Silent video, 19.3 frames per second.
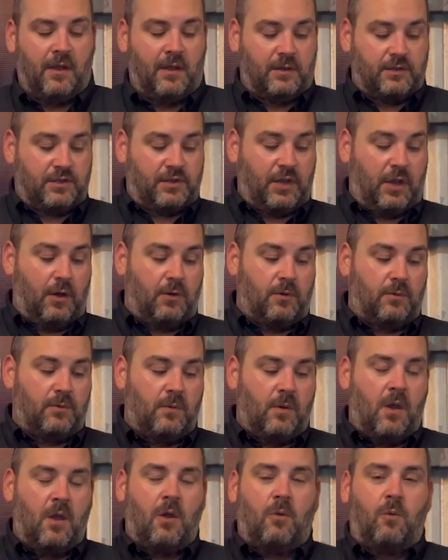So,
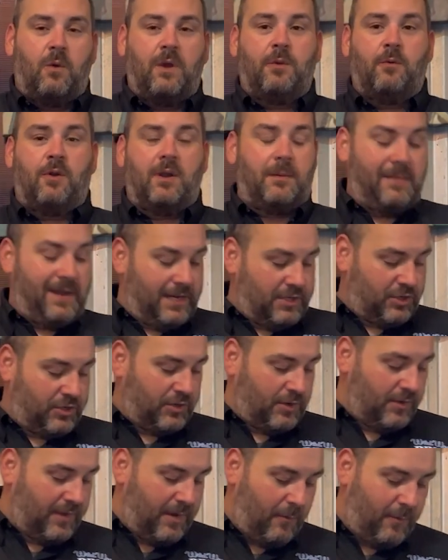we want to make
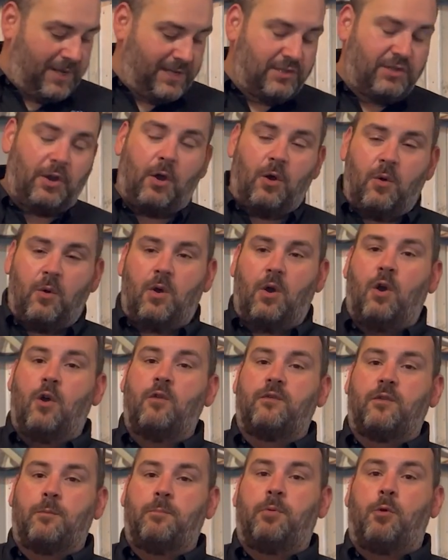sure that we don't
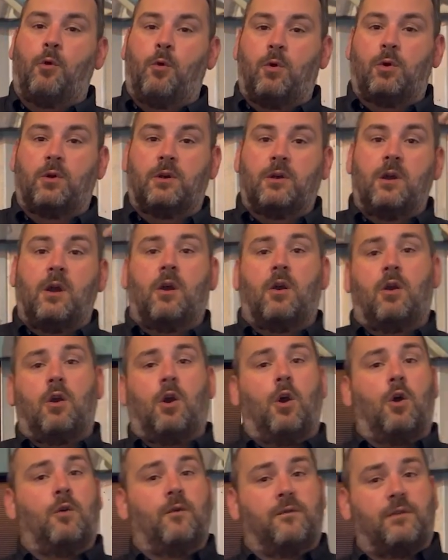overpour or
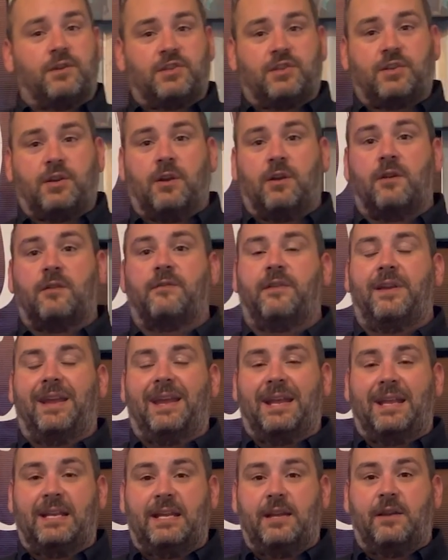overserve
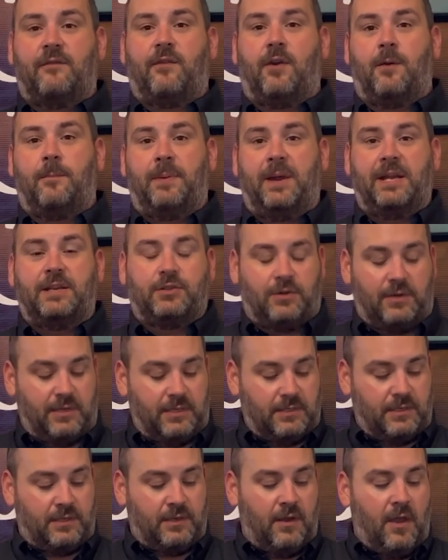any of our
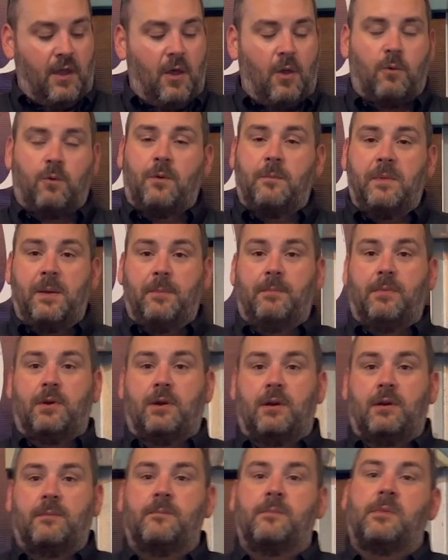patrons.
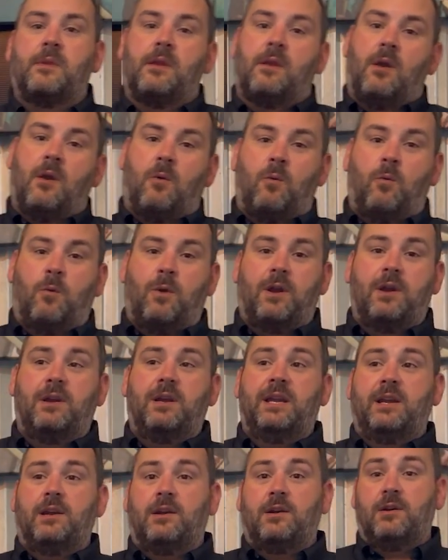Remember, we're
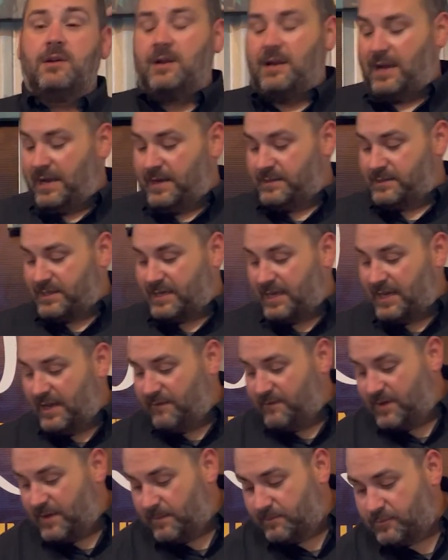here to
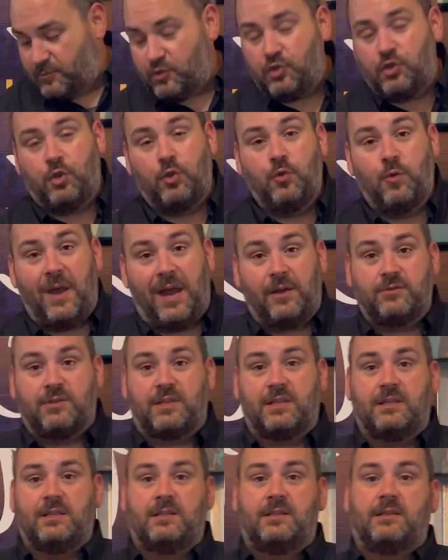give them 2
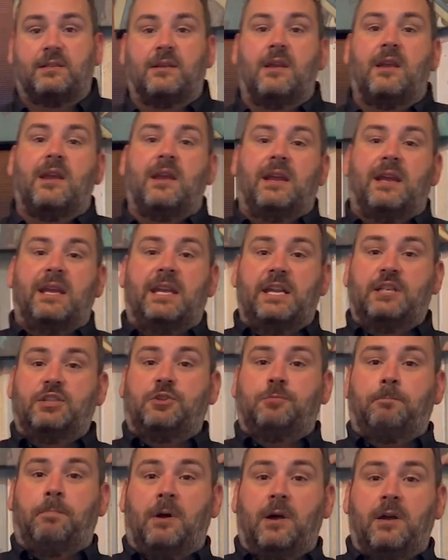ounces.
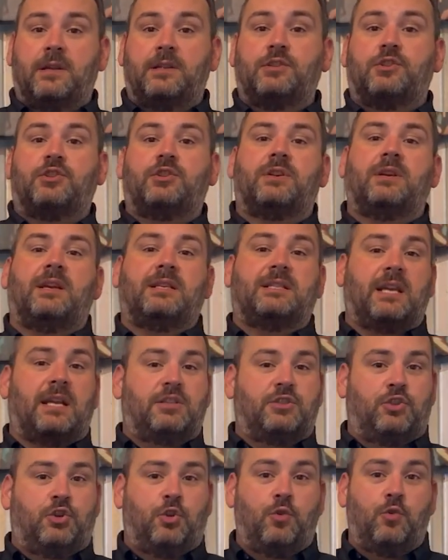Each punch is a
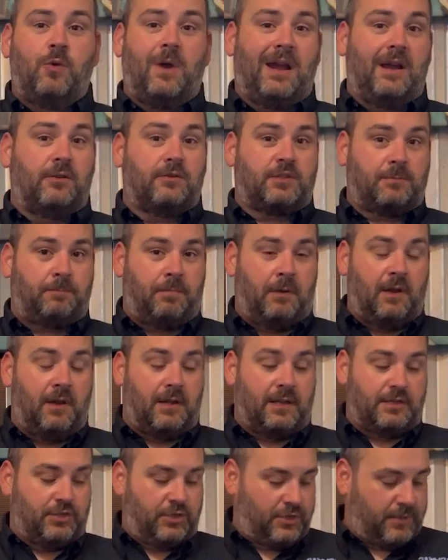2-ounce
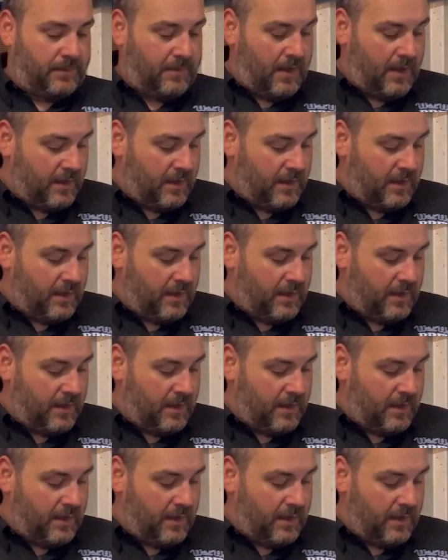punch.